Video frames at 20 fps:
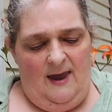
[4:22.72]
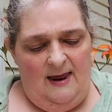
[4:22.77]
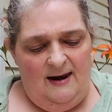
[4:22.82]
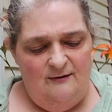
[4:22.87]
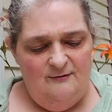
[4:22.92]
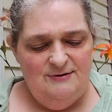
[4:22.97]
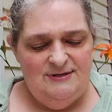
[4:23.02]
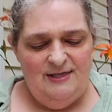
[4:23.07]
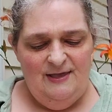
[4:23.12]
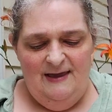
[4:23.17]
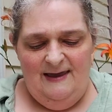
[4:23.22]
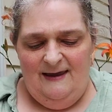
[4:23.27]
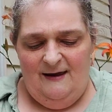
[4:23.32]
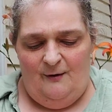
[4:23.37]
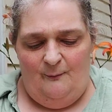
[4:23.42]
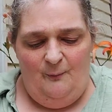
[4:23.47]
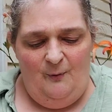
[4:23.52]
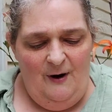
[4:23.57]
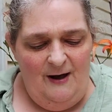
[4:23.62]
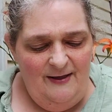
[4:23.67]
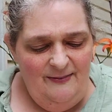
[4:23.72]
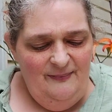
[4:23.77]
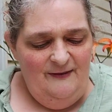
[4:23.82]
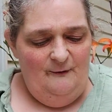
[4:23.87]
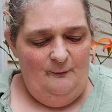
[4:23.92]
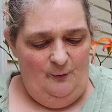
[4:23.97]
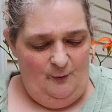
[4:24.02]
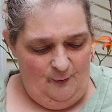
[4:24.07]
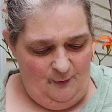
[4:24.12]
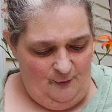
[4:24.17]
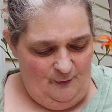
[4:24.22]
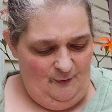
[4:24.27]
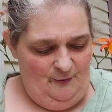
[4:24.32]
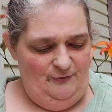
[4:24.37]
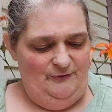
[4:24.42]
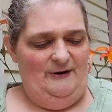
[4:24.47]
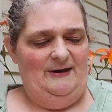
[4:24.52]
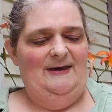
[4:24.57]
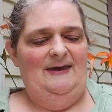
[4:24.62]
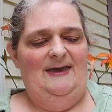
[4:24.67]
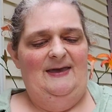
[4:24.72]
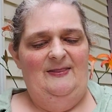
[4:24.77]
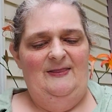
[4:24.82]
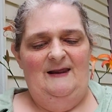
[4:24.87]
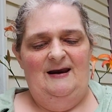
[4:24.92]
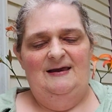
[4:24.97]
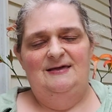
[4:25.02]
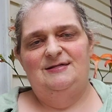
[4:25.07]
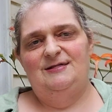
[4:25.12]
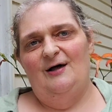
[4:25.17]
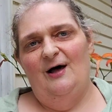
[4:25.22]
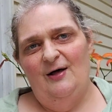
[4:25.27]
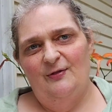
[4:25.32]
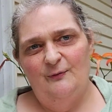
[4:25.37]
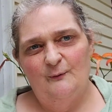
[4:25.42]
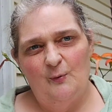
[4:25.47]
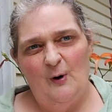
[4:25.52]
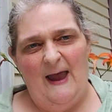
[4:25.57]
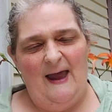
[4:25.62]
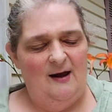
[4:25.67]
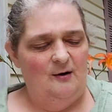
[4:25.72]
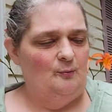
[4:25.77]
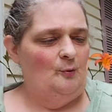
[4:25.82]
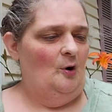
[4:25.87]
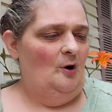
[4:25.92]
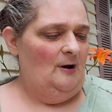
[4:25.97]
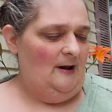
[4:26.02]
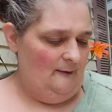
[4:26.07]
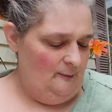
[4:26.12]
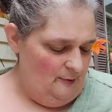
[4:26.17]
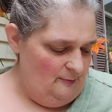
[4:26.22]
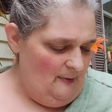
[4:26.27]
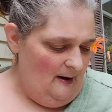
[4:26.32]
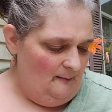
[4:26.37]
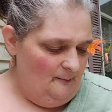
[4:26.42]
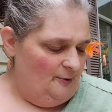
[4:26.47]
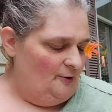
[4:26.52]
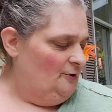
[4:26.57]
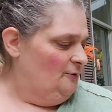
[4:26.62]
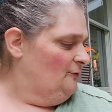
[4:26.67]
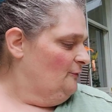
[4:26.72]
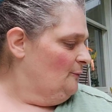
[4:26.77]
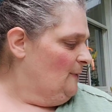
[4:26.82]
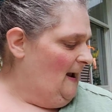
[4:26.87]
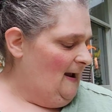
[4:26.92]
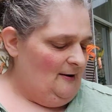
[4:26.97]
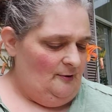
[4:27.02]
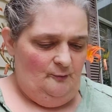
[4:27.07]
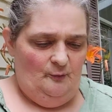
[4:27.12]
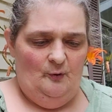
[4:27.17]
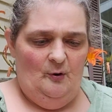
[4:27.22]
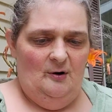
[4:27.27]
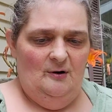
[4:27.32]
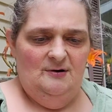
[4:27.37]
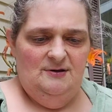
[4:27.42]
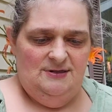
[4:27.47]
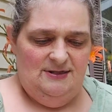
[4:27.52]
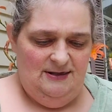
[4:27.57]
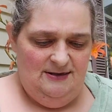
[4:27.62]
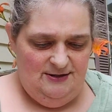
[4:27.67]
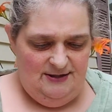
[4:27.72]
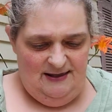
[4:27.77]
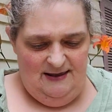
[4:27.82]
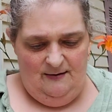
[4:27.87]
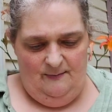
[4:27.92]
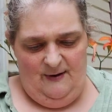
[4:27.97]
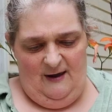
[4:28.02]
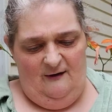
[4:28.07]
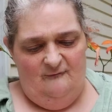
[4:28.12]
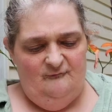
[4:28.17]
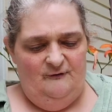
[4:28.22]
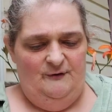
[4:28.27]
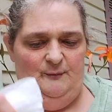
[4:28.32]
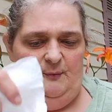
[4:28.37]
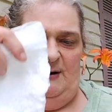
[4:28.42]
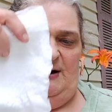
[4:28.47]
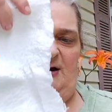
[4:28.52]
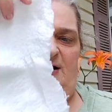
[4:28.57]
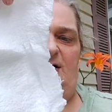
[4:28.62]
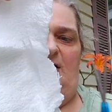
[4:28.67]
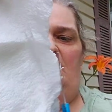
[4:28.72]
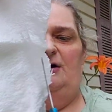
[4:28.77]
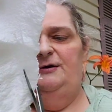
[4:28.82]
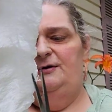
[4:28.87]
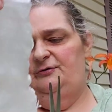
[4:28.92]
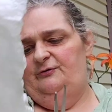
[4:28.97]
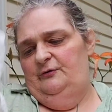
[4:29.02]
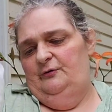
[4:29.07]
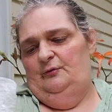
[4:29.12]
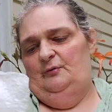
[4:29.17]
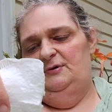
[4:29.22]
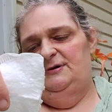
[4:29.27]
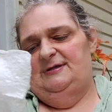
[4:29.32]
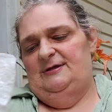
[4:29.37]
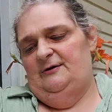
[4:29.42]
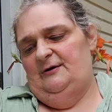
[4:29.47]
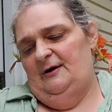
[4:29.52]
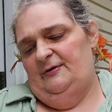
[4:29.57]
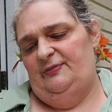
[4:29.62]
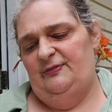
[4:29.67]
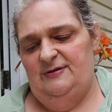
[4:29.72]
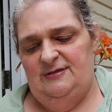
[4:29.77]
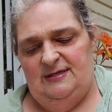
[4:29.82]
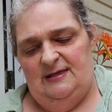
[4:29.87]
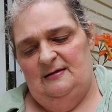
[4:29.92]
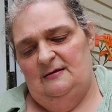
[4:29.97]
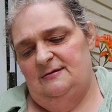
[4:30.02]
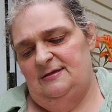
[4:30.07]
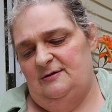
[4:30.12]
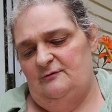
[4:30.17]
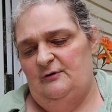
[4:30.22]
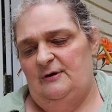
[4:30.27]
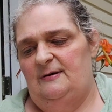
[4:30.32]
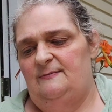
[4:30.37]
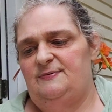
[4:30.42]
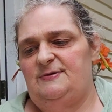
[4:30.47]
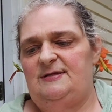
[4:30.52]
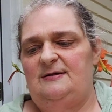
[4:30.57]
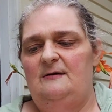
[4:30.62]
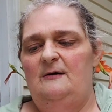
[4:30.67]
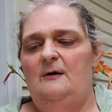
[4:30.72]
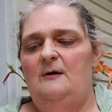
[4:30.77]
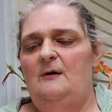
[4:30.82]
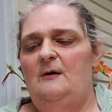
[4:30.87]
And I was like, what in the world? And then I saw the rag rug. I remember the rag rugs. You see them everywhere. And all you do is you cut this into strips.